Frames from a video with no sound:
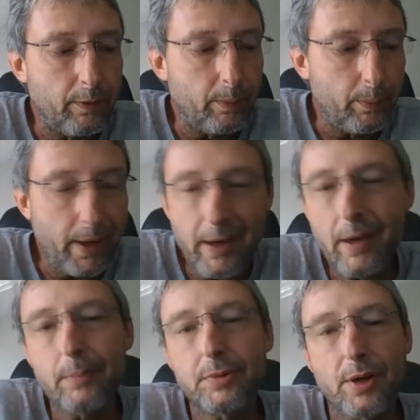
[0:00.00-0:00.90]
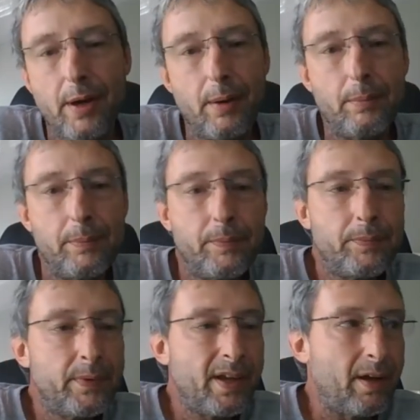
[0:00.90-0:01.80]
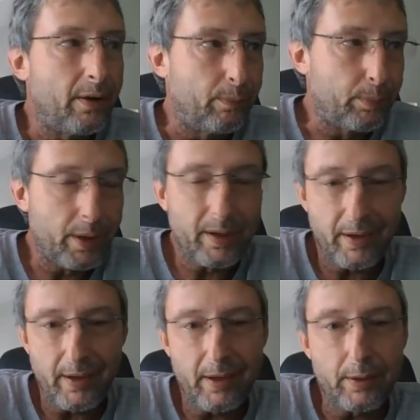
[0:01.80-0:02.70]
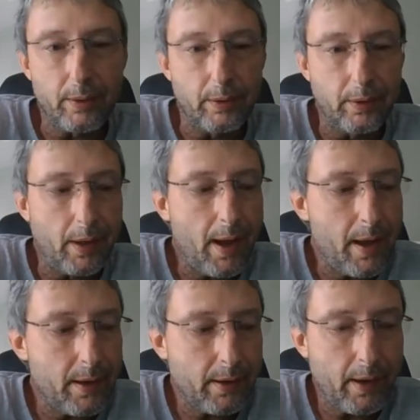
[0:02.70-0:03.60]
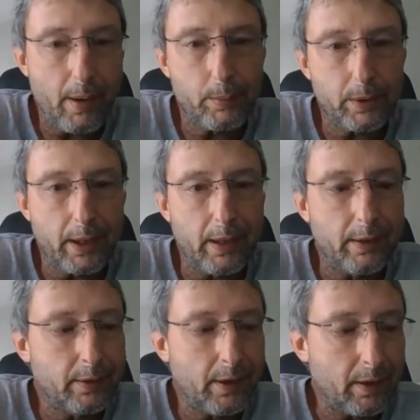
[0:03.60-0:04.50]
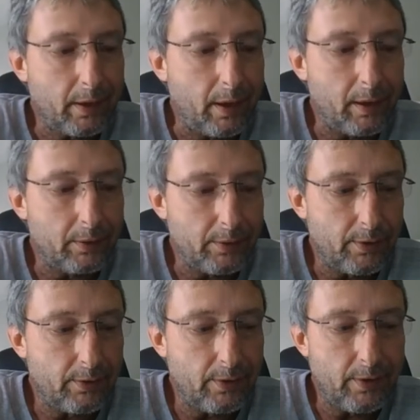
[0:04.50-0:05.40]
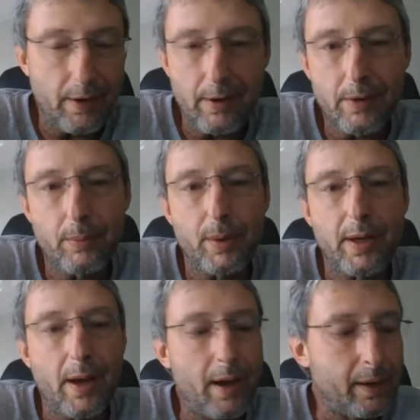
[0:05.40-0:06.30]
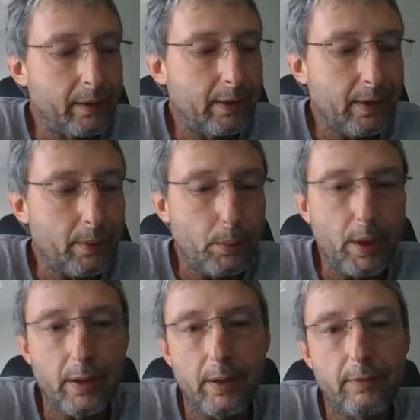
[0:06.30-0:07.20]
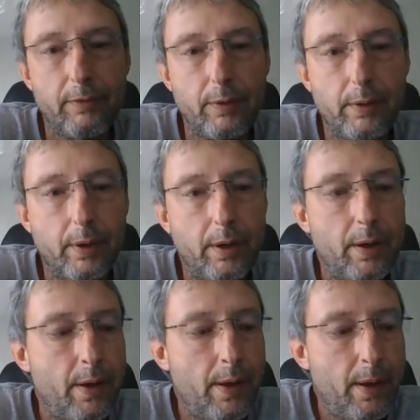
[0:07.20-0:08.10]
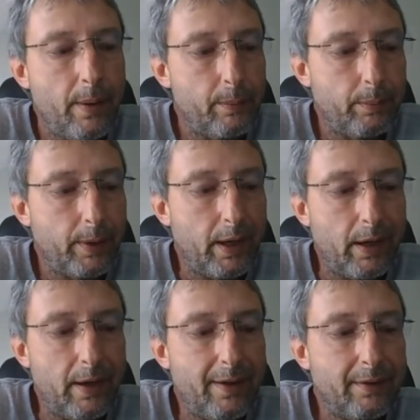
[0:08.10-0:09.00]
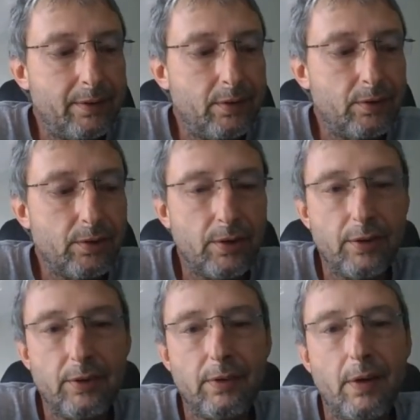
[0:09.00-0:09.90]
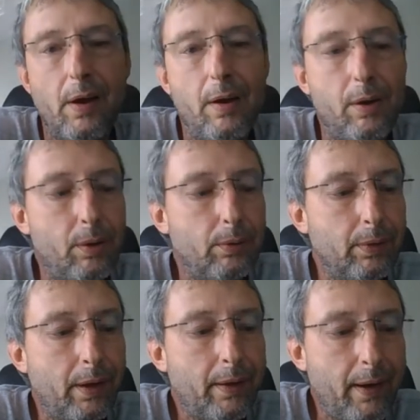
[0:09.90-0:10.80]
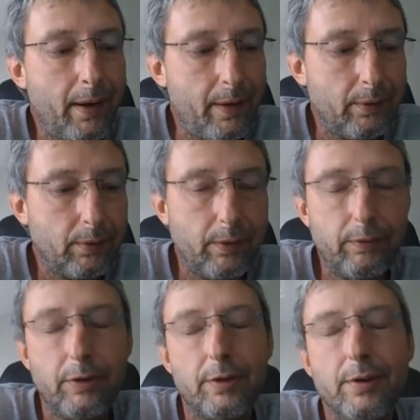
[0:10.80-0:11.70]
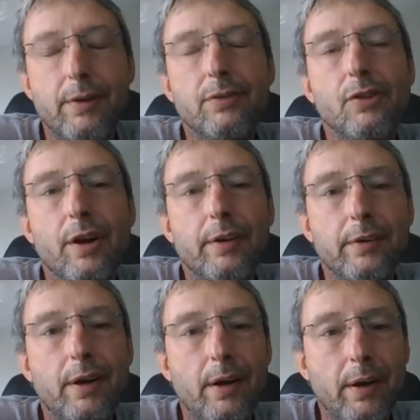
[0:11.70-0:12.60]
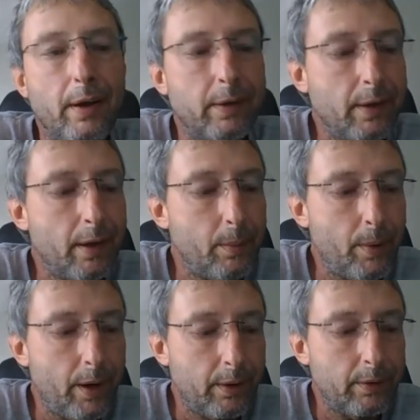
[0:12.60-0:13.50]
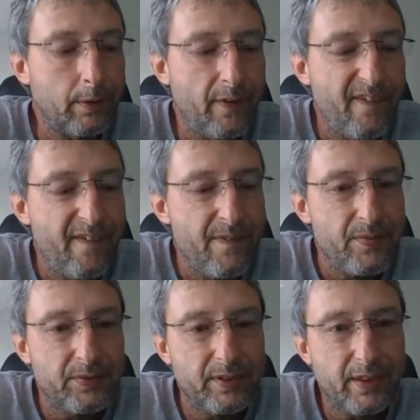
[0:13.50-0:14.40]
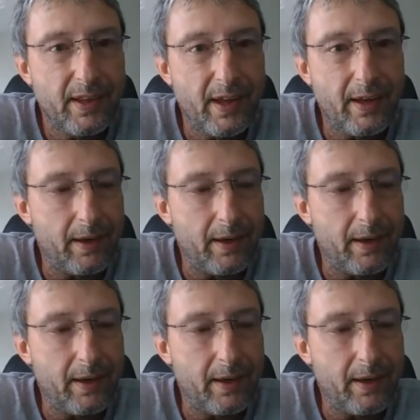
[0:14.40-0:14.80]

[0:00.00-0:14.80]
bang-up job of bringing together a lot of complicated technologies, and they're to be highly commended for it. But it's just a whole lot of hassle if you're just trying to talk on DMR that